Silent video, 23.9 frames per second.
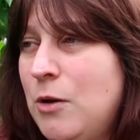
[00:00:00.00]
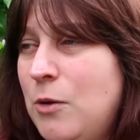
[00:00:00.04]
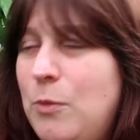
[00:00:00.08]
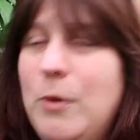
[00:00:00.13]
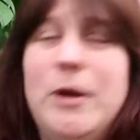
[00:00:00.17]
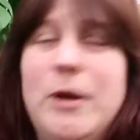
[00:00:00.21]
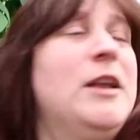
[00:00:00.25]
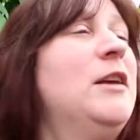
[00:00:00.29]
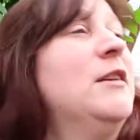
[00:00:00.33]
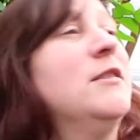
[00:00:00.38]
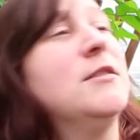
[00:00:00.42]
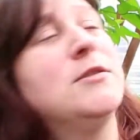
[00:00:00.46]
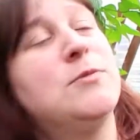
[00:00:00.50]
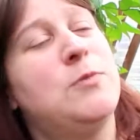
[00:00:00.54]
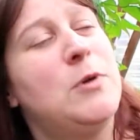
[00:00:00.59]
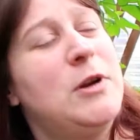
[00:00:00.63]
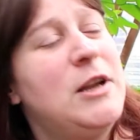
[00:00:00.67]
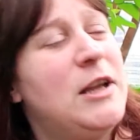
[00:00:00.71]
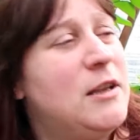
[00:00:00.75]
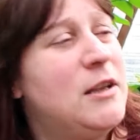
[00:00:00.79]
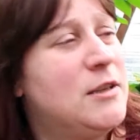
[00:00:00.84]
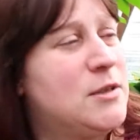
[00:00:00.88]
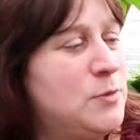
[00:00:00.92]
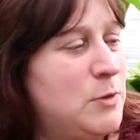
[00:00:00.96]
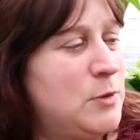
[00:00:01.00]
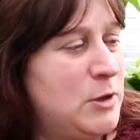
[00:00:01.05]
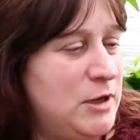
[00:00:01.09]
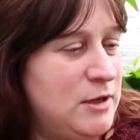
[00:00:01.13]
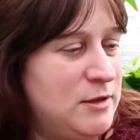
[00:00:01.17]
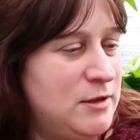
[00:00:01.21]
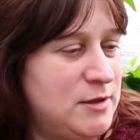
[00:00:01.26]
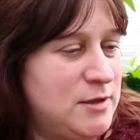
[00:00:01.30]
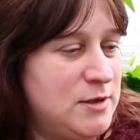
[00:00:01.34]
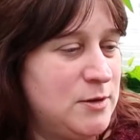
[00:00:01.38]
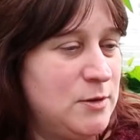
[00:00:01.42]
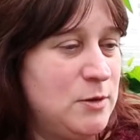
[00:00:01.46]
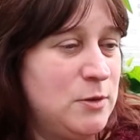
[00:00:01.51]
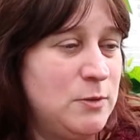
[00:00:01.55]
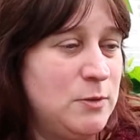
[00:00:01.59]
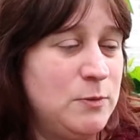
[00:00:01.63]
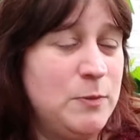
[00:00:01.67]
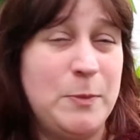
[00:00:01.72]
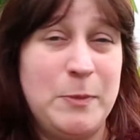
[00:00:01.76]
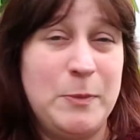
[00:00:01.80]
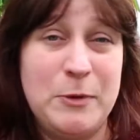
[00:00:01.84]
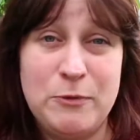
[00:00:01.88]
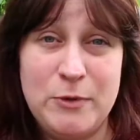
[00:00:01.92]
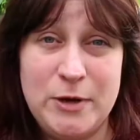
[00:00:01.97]
What else? What else? What else?
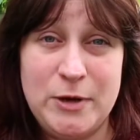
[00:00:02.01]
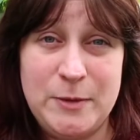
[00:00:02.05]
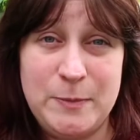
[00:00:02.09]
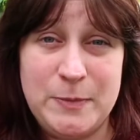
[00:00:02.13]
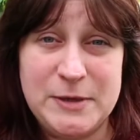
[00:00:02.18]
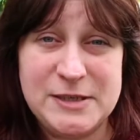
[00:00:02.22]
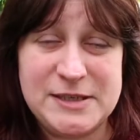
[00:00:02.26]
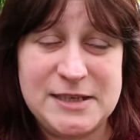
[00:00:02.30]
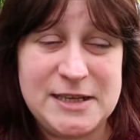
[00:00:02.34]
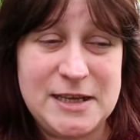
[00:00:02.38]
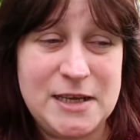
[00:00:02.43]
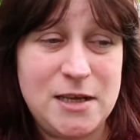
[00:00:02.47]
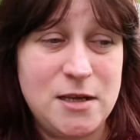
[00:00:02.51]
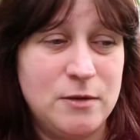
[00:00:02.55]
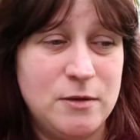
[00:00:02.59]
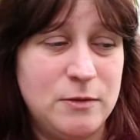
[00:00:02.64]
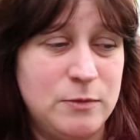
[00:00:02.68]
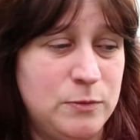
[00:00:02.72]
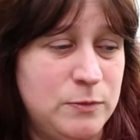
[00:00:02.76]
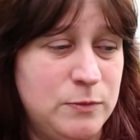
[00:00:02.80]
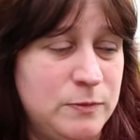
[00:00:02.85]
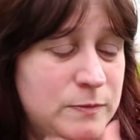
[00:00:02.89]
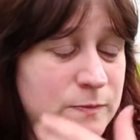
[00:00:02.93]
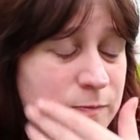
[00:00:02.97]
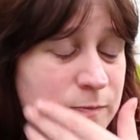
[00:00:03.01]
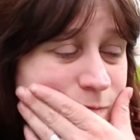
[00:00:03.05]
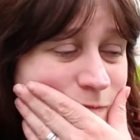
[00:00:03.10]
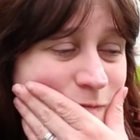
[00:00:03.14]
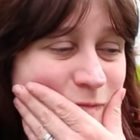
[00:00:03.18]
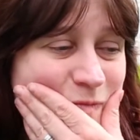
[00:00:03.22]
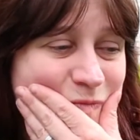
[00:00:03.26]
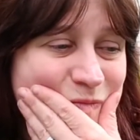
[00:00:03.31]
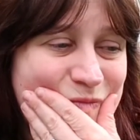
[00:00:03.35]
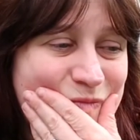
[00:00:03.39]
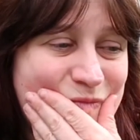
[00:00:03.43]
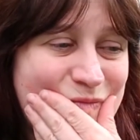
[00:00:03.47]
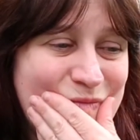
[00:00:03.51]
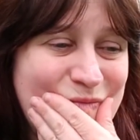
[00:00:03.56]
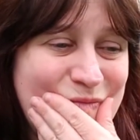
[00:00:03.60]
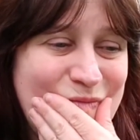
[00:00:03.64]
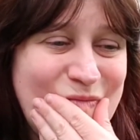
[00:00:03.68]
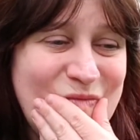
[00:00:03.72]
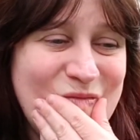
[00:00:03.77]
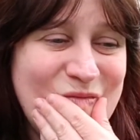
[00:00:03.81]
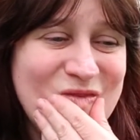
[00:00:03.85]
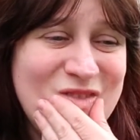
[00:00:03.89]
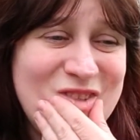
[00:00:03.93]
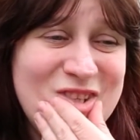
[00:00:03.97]
We've been really busy.
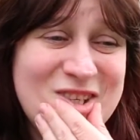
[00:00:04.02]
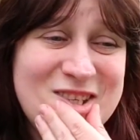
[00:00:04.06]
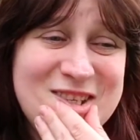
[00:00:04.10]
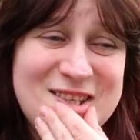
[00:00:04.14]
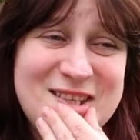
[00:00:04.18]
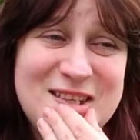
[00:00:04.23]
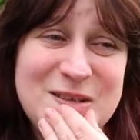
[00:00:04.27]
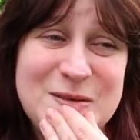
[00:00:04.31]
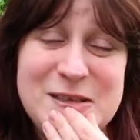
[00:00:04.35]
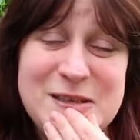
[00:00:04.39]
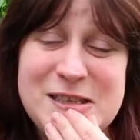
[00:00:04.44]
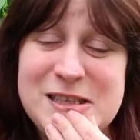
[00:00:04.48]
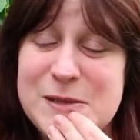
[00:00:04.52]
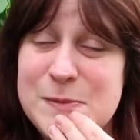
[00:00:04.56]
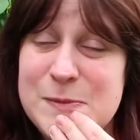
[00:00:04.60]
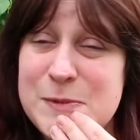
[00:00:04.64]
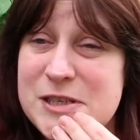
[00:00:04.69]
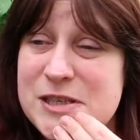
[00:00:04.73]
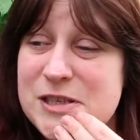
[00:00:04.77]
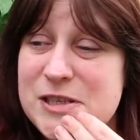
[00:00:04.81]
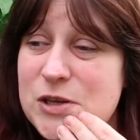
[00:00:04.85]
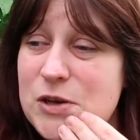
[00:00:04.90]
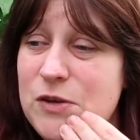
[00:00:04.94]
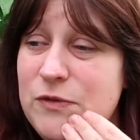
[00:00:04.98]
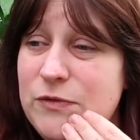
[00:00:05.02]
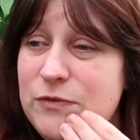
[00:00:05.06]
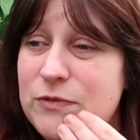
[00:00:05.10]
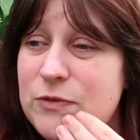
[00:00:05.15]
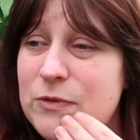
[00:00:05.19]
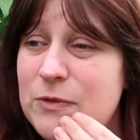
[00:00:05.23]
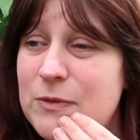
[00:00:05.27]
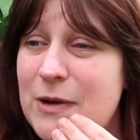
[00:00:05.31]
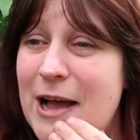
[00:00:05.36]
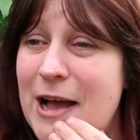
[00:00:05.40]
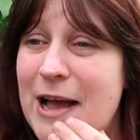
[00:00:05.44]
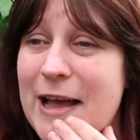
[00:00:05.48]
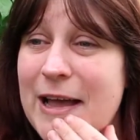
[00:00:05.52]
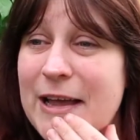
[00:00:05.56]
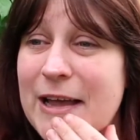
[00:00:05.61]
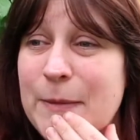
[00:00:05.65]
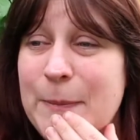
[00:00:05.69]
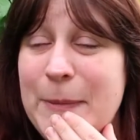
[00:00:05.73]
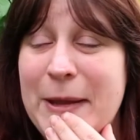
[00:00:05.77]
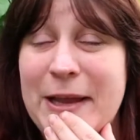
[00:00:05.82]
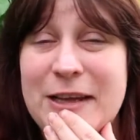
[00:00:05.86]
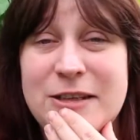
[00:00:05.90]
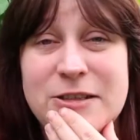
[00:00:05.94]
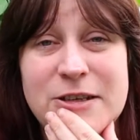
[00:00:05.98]
Just doing summer stuff.
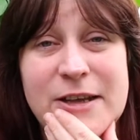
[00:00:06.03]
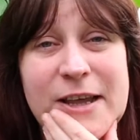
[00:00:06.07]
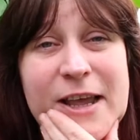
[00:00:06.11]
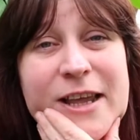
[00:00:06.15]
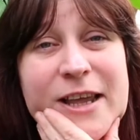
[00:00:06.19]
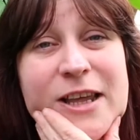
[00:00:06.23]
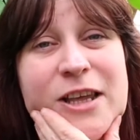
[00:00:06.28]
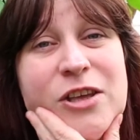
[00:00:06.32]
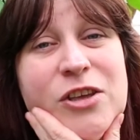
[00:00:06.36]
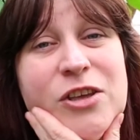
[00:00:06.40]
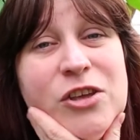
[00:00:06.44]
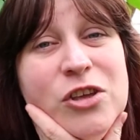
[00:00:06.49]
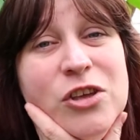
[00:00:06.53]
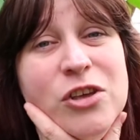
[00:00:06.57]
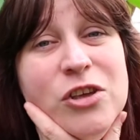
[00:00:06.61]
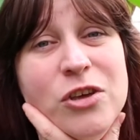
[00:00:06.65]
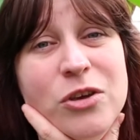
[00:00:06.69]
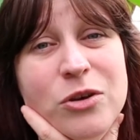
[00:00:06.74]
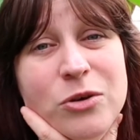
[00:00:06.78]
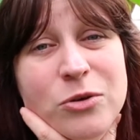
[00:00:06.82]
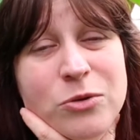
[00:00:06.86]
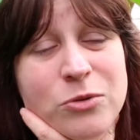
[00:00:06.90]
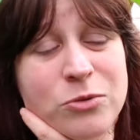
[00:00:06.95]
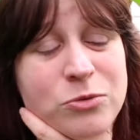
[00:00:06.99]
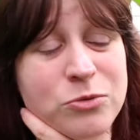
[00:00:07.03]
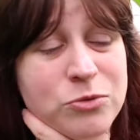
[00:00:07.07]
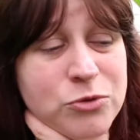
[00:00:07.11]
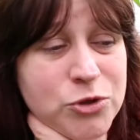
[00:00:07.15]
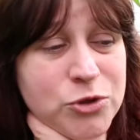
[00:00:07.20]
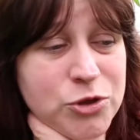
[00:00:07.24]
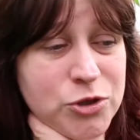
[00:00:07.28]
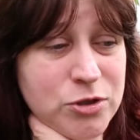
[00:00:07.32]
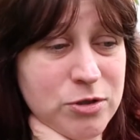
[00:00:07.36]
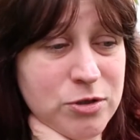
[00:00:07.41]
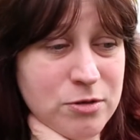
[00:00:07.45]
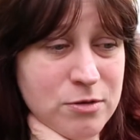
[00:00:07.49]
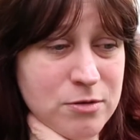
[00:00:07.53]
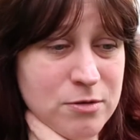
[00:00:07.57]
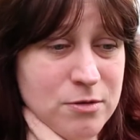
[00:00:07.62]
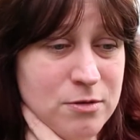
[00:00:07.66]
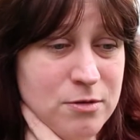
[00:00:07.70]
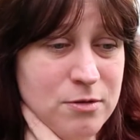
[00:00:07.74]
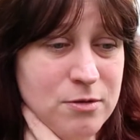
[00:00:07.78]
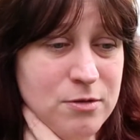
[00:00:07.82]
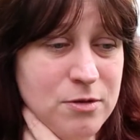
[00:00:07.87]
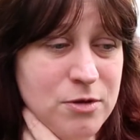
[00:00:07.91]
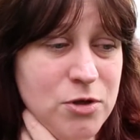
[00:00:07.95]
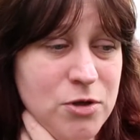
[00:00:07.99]
I picked a huge
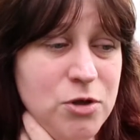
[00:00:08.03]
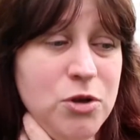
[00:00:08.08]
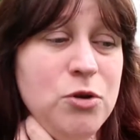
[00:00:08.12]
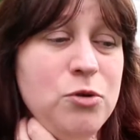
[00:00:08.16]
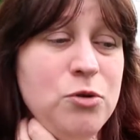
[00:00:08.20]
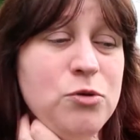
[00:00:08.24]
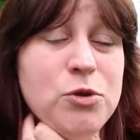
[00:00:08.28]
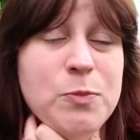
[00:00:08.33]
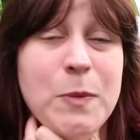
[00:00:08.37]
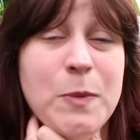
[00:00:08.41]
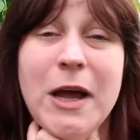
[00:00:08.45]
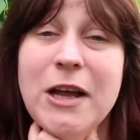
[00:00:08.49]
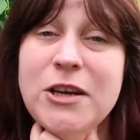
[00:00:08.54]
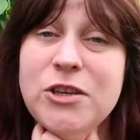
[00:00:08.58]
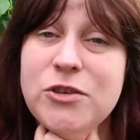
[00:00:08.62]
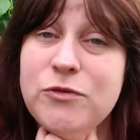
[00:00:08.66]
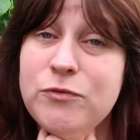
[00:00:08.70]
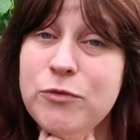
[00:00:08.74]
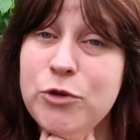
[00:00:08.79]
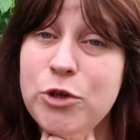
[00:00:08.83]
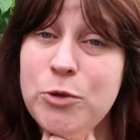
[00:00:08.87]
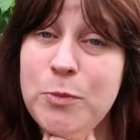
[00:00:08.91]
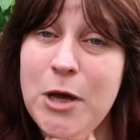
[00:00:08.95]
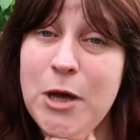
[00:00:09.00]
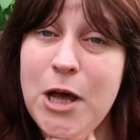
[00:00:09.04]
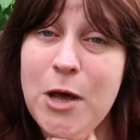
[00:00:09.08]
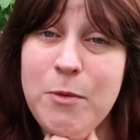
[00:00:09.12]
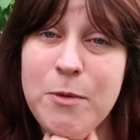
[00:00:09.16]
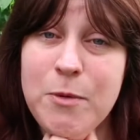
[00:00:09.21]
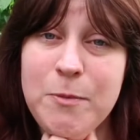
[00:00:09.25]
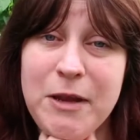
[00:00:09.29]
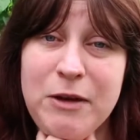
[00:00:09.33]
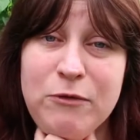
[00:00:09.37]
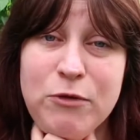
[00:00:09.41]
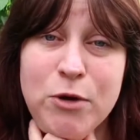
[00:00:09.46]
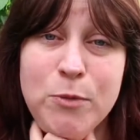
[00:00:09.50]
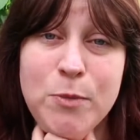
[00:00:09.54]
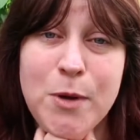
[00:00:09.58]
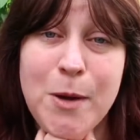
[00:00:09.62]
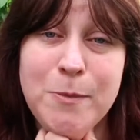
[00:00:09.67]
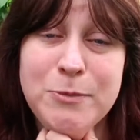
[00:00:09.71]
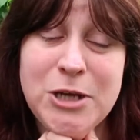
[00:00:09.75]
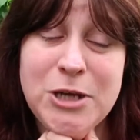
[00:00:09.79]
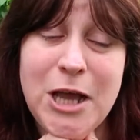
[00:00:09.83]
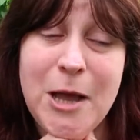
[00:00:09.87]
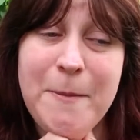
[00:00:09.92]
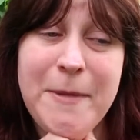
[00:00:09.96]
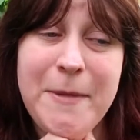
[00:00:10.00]
batch of rhubarb and made
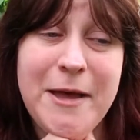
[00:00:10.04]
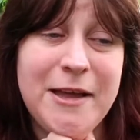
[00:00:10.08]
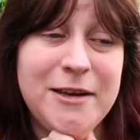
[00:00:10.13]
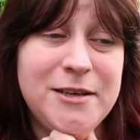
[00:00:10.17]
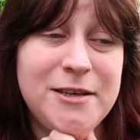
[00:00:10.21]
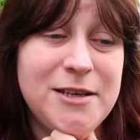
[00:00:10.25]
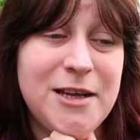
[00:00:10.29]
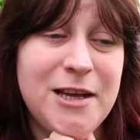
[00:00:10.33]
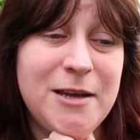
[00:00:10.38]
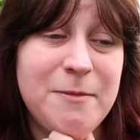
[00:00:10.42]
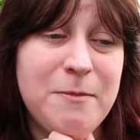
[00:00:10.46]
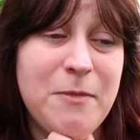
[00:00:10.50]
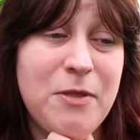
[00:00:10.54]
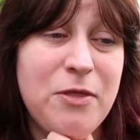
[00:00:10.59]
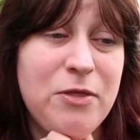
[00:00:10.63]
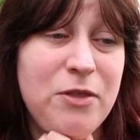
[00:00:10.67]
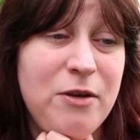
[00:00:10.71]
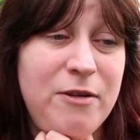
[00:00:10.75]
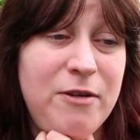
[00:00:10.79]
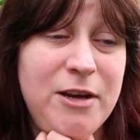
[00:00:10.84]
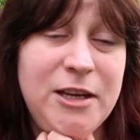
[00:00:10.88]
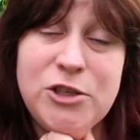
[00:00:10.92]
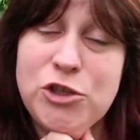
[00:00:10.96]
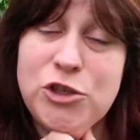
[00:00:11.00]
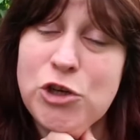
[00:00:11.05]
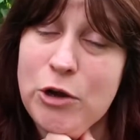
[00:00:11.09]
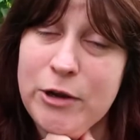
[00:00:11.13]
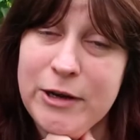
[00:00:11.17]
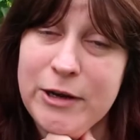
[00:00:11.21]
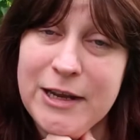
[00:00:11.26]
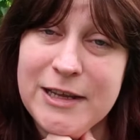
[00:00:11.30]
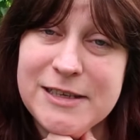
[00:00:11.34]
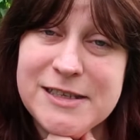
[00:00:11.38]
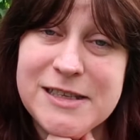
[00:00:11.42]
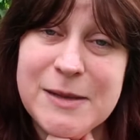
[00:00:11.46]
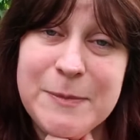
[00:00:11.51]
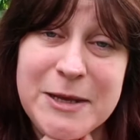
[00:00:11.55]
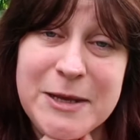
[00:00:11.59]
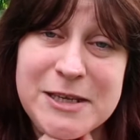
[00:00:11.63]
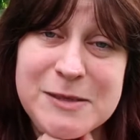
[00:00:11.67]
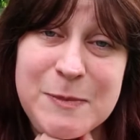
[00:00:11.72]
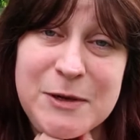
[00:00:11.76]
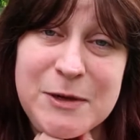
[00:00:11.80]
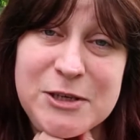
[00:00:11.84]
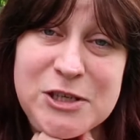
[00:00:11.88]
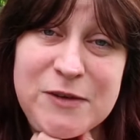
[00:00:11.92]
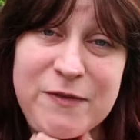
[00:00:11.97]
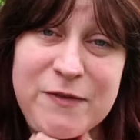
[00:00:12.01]
rhubarb jam, and I'm thoroughly enjoying it. It's the
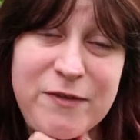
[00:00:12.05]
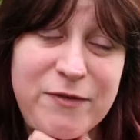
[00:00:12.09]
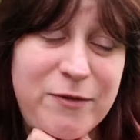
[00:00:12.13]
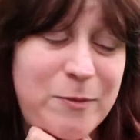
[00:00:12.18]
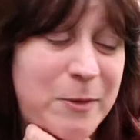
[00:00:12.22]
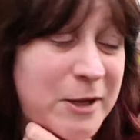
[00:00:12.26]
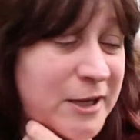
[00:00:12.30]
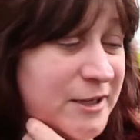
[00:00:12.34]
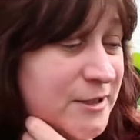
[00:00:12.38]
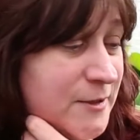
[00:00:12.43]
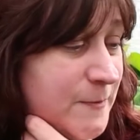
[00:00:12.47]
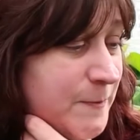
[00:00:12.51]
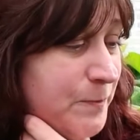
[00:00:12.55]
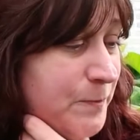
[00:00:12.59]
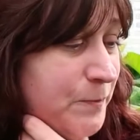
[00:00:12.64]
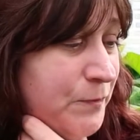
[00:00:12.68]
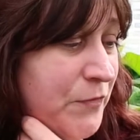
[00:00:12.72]
best batch I've ever made.